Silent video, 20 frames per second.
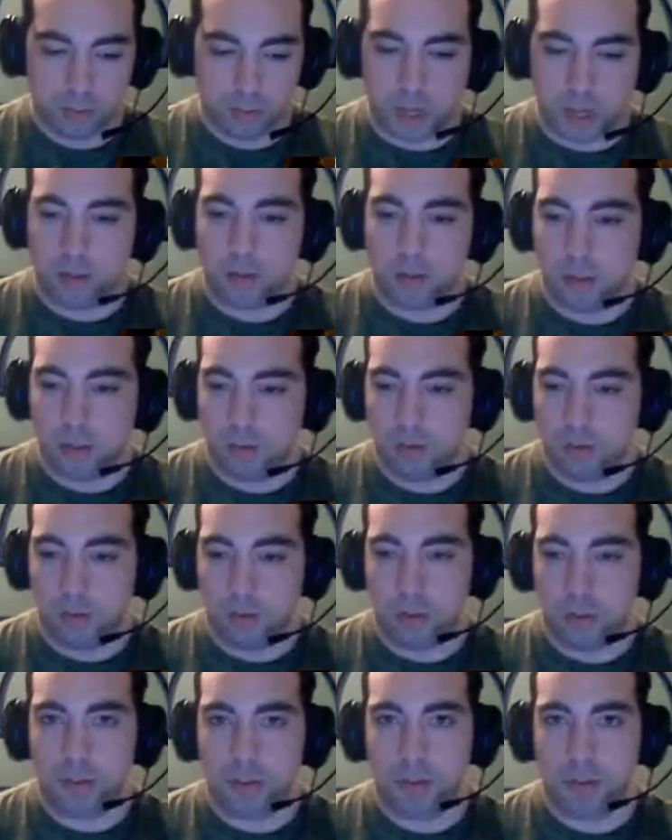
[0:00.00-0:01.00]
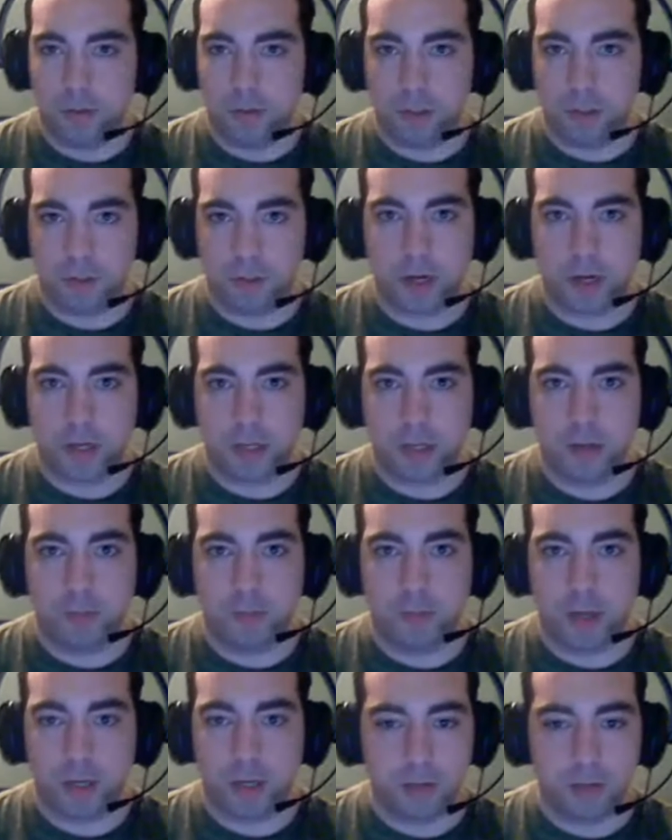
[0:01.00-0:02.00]
you strike him,
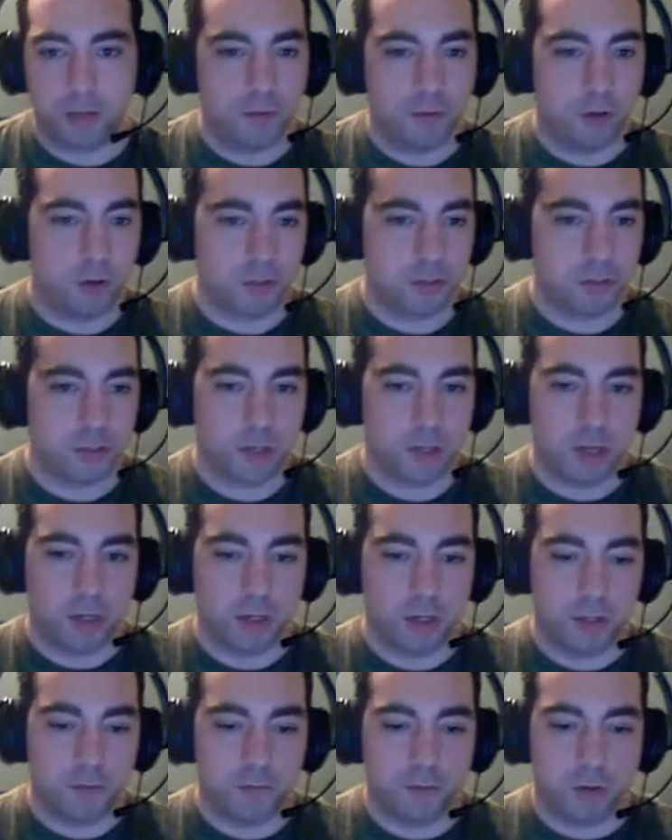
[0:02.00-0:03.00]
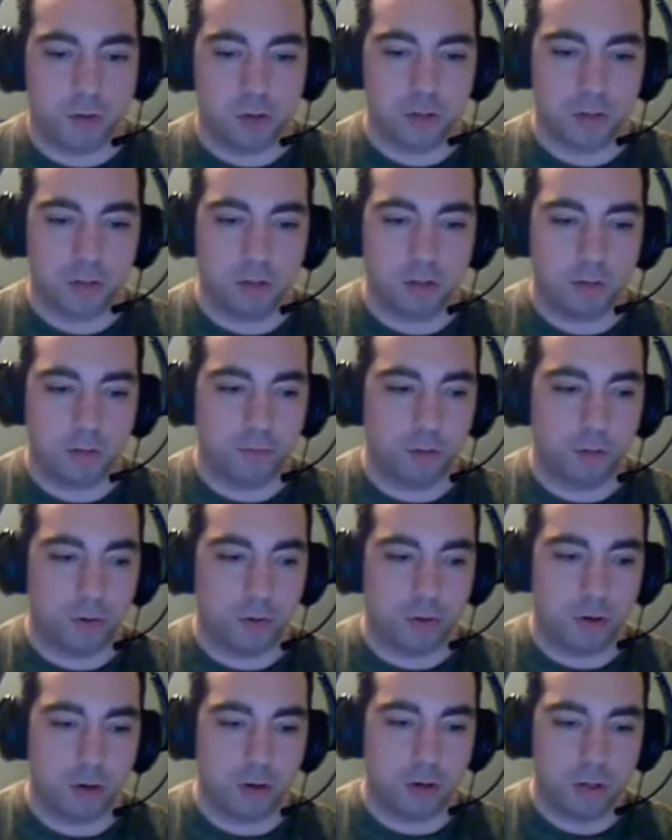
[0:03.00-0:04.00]
and he falls to the
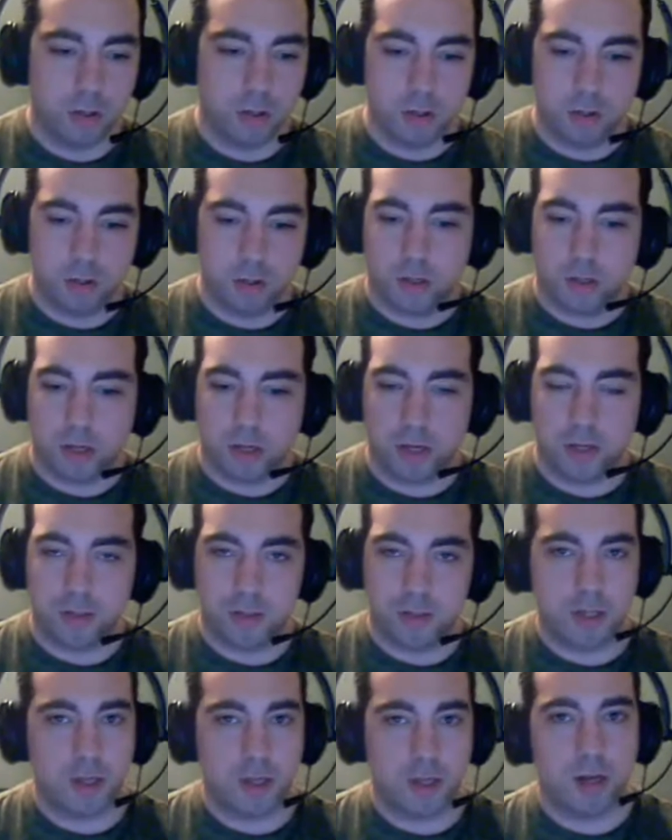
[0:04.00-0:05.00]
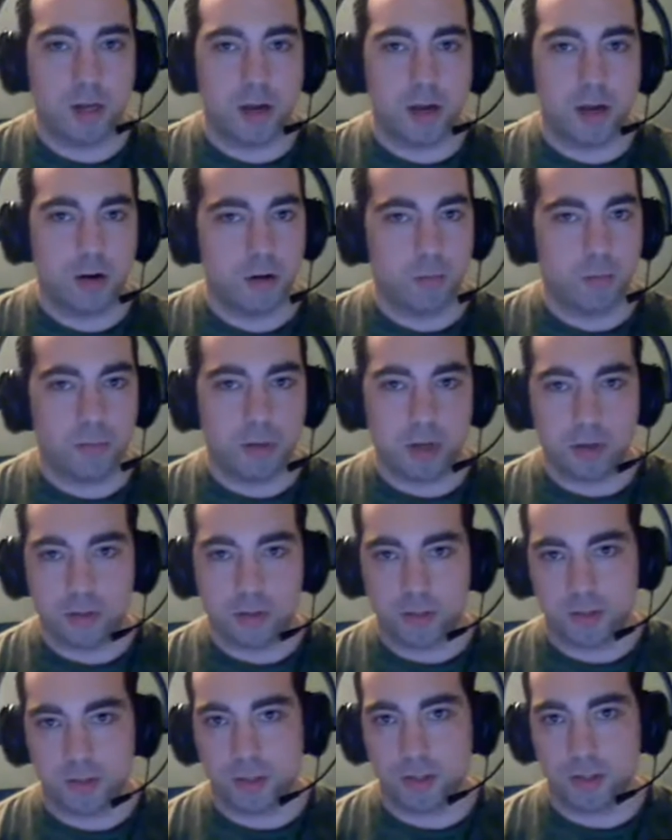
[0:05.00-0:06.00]
floor as an arrow pierces
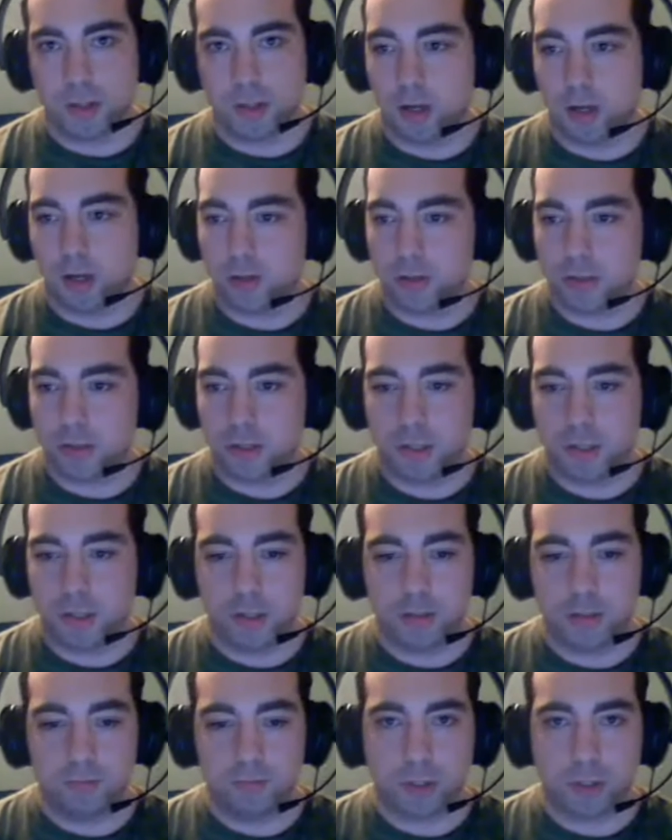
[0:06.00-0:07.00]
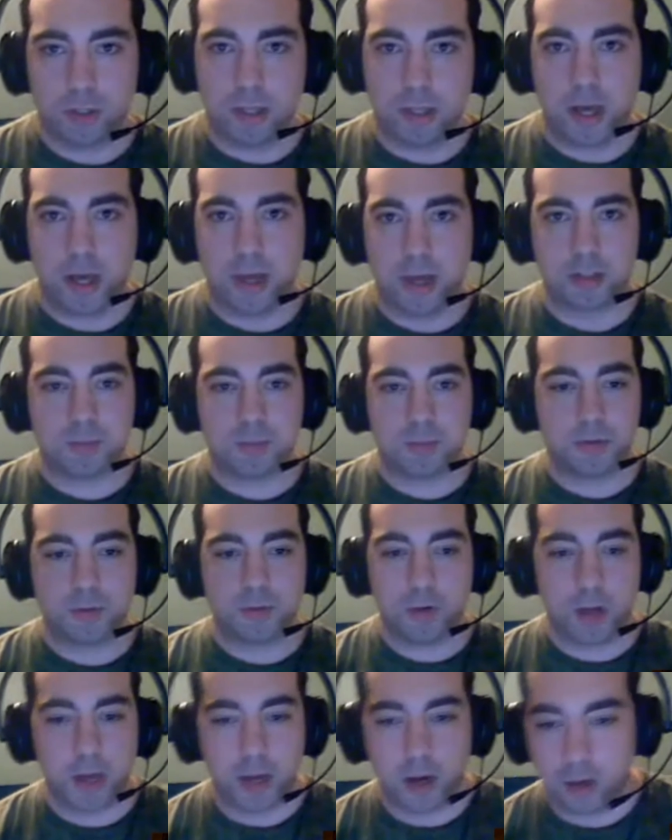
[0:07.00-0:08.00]
his lungs, and he gasps for
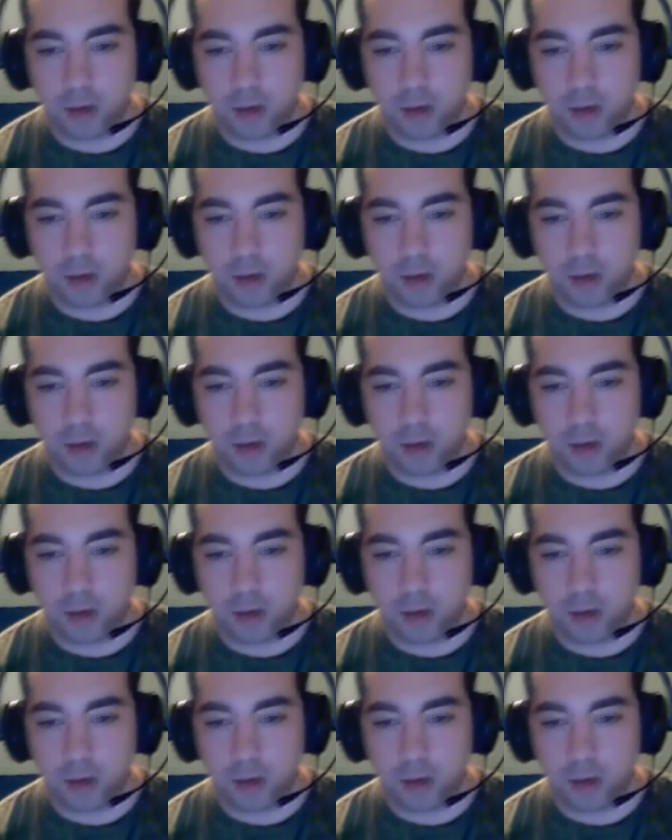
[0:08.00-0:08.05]
air.